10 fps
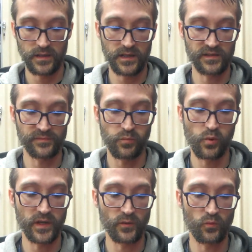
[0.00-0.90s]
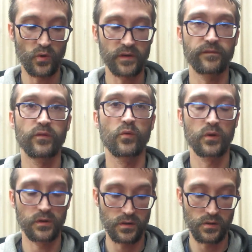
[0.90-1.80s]
It is
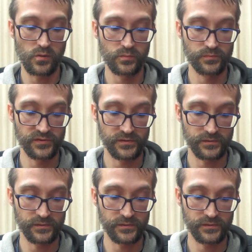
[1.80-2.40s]
0.14 ohms.